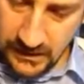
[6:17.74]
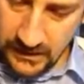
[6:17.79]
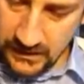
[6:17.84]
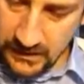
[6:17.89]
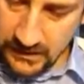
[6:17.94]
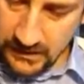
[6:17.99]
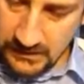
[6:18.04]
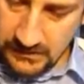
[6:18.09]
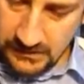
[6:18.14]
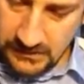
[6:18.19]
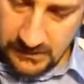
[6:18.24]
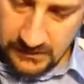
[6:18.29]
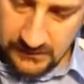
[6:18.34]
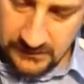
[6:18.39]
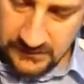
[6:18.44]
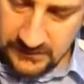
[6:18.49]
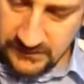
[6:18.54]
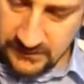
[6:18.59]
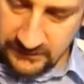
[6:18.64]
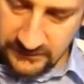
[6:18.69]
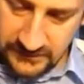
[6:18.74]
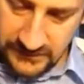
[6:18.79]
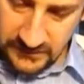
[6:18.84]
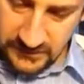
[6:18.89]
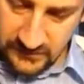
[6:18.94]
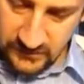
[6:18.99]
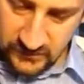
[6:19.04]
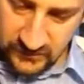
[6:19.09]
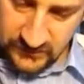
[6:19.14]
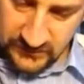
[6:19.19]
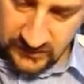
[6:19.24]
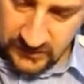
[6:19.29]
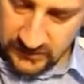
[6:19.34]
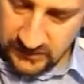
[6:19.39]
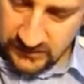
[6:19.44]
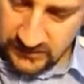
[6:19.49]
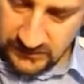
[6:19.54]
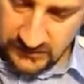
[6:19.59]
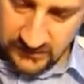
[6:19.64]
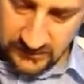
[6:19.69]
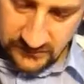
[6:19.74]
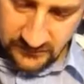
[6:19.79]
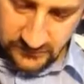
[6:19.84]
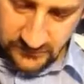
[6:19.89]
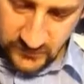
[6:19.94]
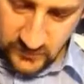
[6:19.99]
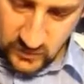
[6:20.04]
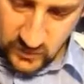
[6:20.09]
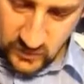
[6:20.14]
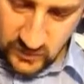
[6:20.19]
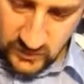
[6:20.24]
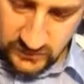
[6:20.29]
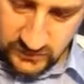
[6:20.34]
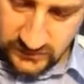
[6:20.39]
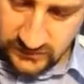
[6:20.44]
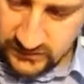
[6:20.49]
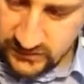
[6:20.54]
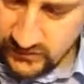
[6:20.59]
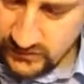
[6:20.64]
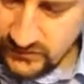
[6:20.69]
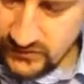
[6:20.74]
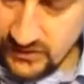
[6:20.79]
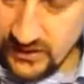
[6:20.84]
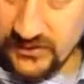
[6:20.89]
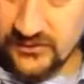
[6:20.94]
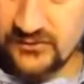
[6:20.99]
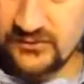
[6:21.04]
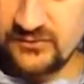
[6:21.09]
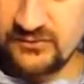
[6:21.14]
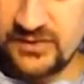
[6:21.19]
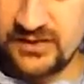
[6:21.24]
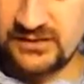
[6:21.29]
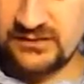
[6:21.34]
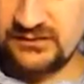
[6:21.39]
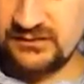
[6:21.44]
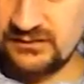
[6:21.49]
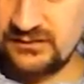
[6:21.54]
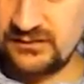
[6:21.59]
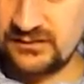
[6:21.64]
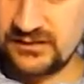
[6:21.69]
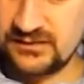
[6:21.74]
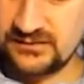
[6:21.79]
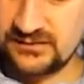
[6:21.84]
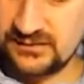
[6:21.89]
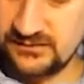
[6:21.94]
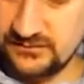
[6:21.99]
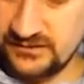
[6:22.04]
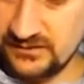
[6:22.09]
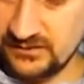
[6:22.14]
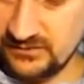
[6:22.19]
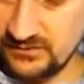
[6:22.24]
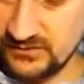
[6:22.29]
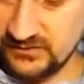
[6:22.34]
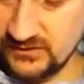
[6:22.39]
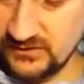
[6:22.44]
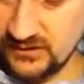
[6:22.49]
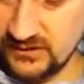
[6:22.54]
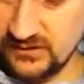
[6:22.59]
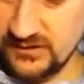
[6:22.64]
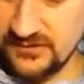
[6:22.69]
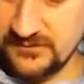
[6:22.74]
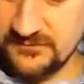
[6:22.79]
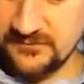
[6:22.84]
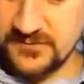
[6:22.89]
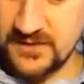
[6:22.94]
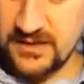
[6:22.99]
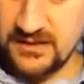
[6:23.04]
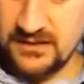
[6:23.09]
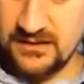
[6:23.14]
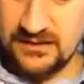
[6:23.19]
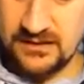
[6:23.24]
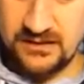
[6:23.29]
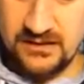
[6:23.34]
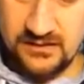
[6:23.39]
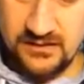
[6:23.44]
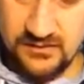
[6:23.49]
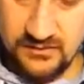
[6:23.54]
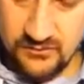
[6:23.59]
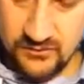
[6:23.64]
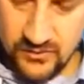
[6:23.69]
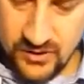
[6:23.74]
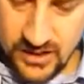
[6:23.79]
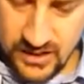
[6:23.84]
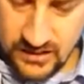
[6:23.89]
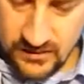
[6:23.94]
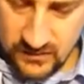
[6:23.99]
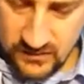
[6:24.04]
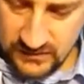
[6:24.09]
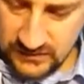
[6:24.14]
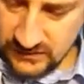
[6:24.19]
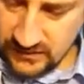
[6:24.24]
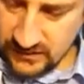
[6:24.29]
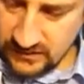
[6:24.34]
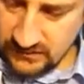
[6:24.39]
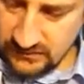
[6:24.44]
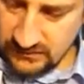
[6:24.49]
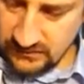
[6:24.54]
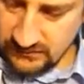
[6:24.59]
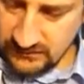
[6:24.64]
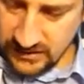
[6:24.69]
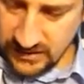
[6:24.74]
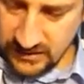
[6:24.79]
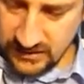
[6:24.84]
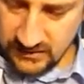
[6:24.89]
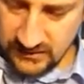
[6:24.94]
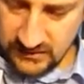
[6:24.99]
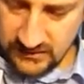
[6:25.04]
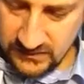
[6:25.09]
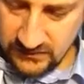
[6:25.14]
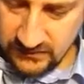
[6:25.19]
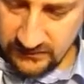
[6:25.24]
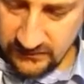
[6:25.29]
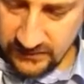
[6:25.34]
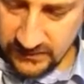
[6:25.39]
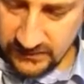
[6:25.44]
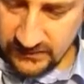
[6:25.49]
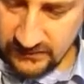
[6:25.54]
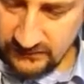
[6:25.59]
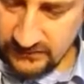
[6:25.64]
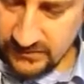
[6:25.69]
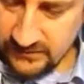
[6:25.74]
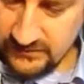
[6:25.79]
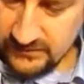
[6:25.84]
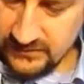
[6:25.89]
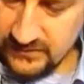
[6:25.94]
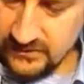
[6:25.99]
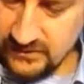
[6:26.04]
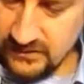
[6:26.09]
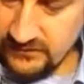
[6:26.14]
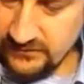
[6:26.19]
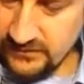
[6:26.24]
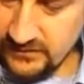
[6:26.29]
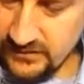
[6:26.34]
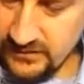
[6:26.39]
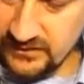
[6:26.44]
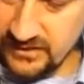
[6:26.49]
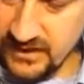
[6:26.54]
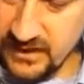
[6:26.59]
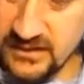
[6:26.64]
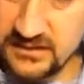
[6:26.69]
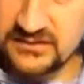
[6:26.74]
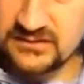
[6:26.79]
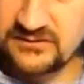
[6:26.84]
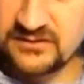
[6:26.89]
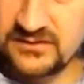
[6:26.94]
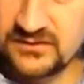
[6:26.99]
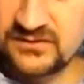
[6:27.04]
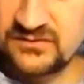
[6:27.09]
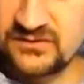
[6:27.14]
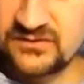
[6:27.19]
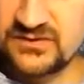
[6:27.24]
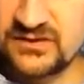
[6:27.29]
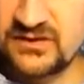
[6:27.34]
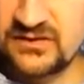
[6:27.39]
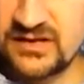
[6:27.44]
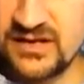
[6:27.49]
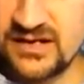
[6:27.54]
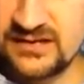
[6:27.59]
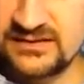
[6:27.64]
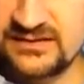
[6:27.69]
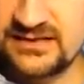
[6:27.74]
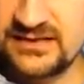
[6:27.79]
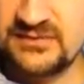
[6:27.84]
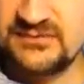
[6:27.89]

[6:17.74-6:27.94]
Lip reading: And this is obviously a lot more solid. It's got four screws going through metal, so that's going to be a lot more solid. The brake, also making use of the fact that rubber is soft, the heads of the screws are nicely